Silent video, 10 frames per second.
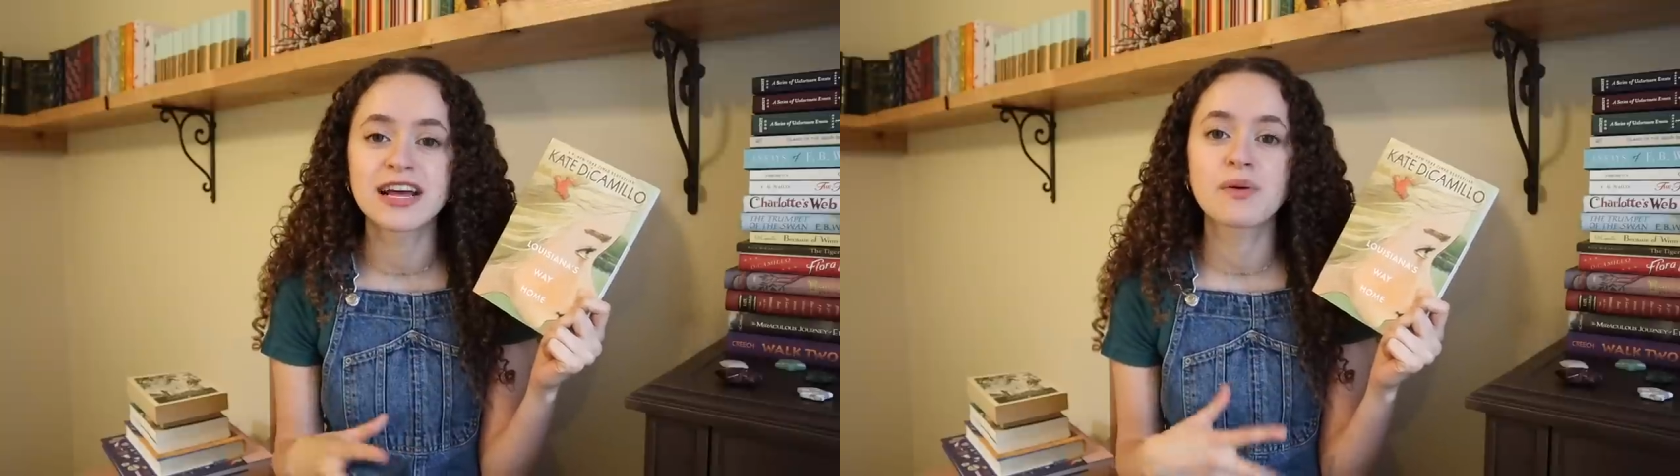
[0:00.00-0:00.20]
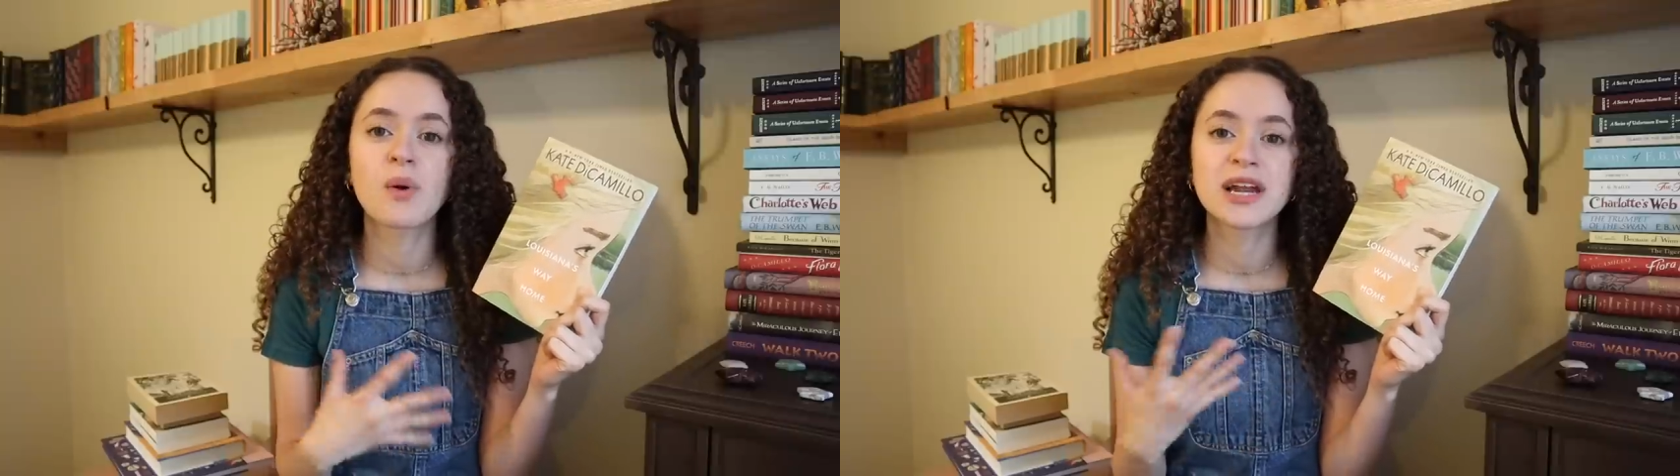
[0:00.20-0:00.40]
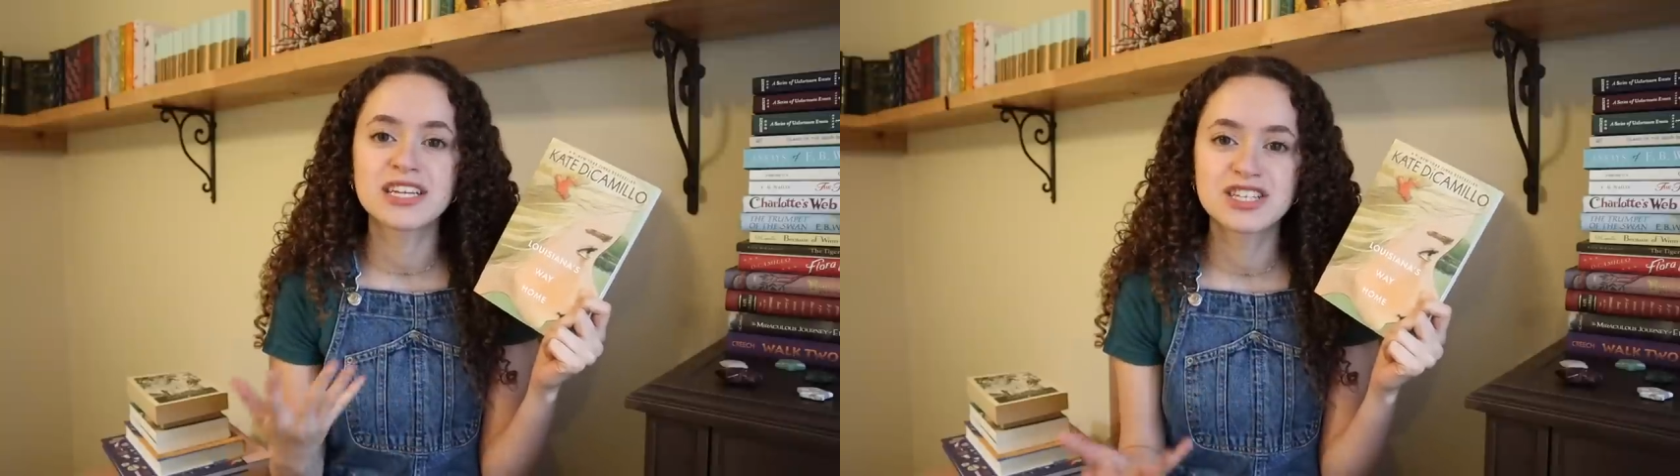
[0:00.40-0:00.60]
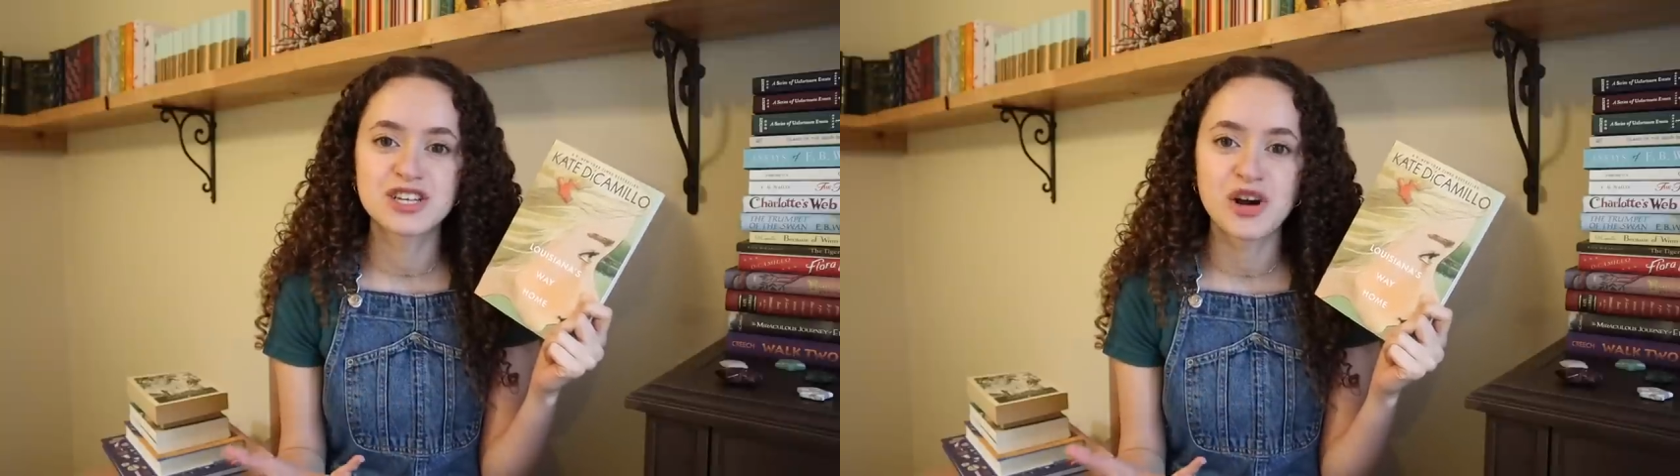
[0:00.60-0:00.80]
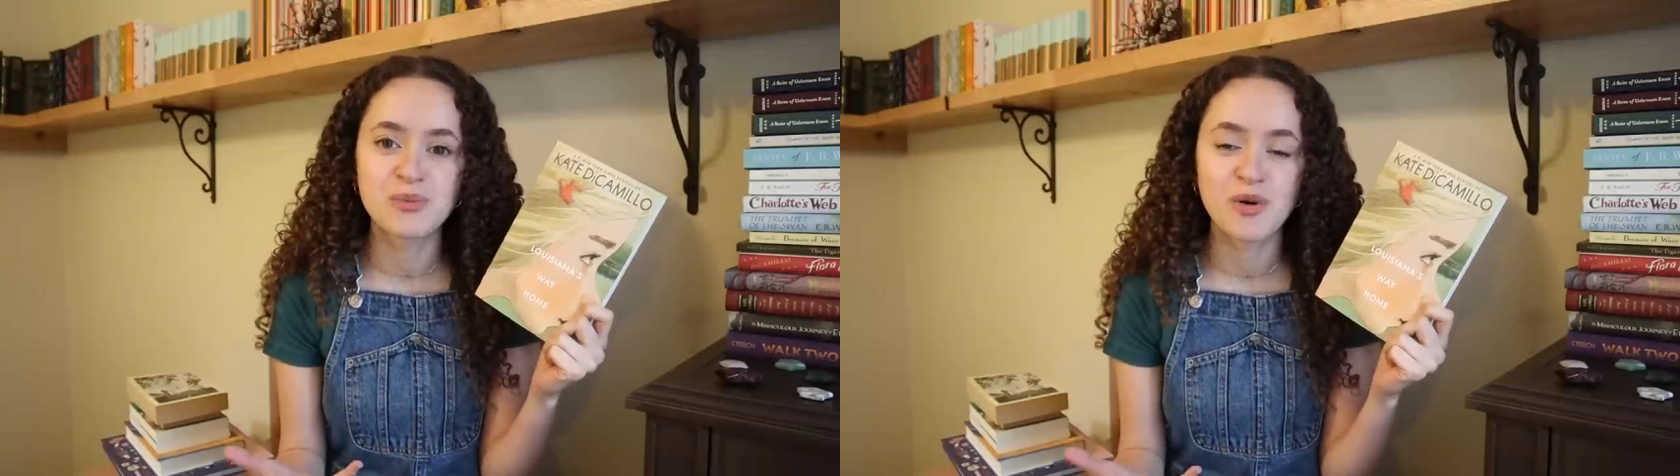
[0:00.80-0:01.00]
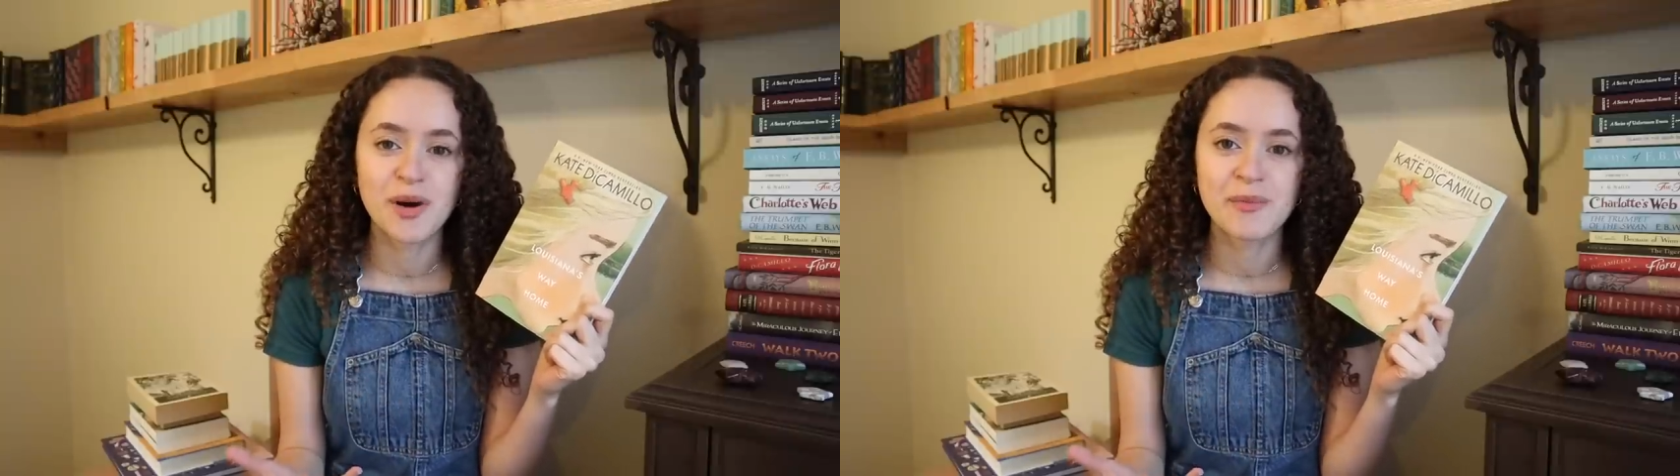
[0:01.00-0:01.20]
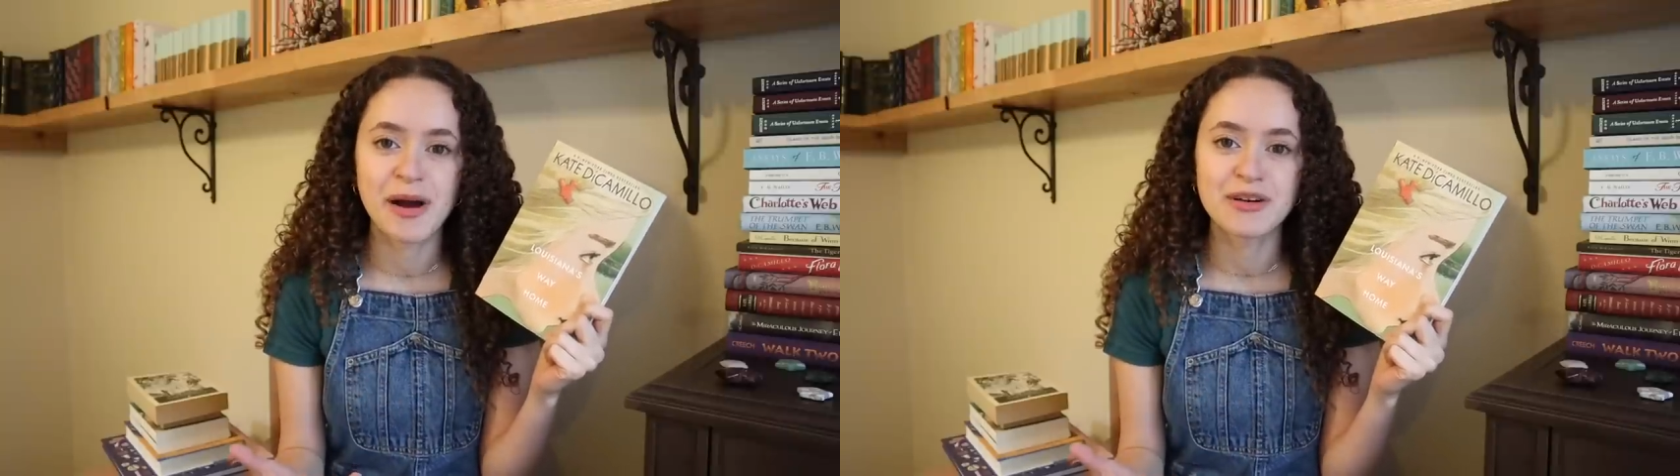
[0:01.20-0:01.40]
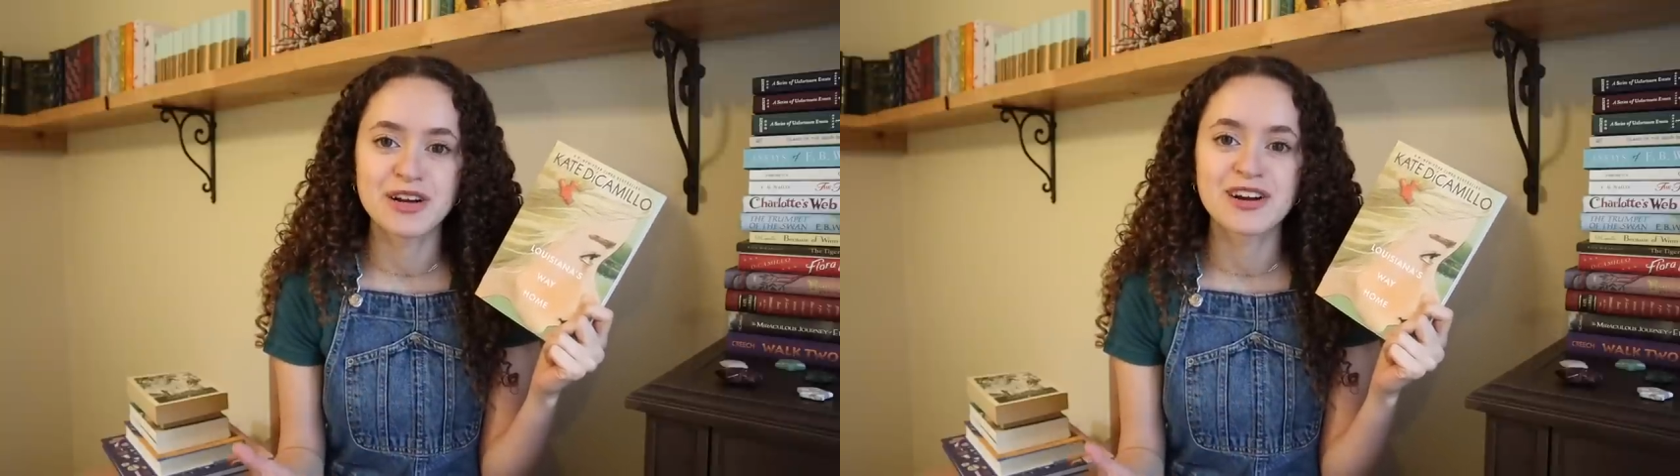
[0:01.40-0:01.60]
I wanted to know more
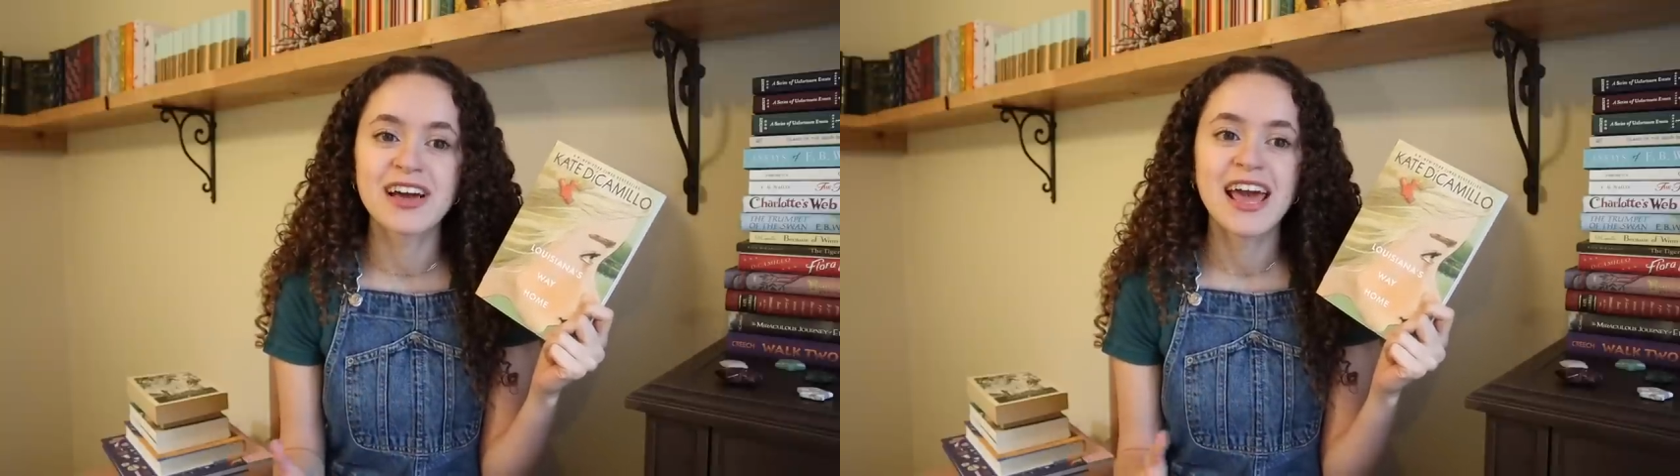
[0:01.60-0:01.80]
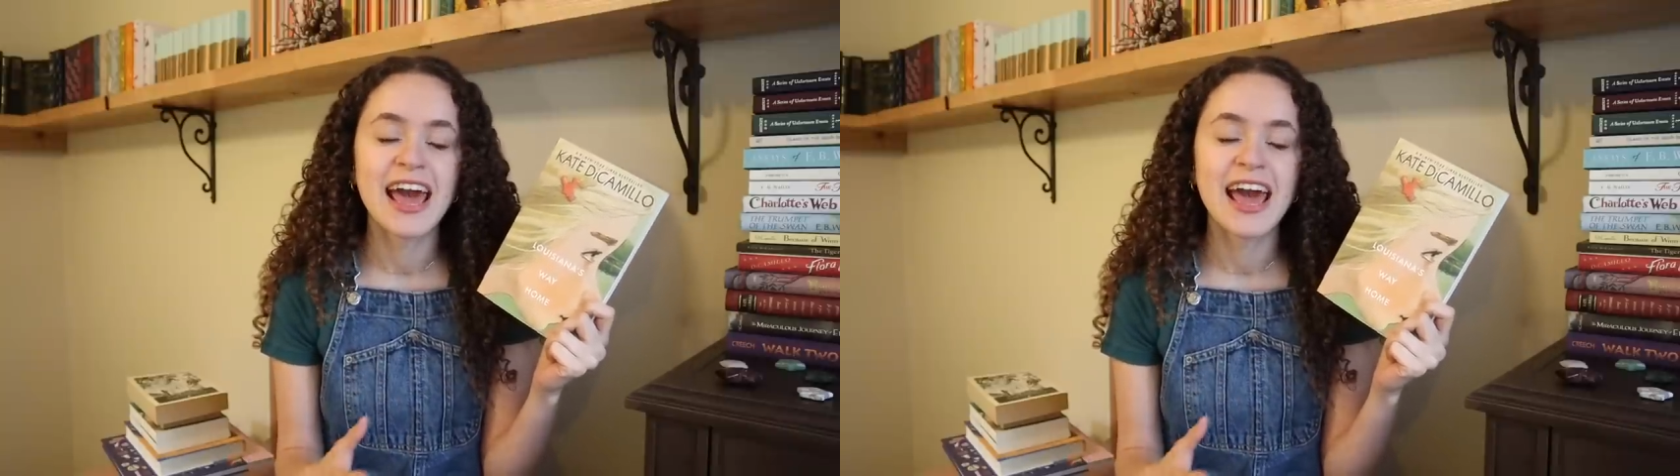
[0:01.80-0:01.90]
about her,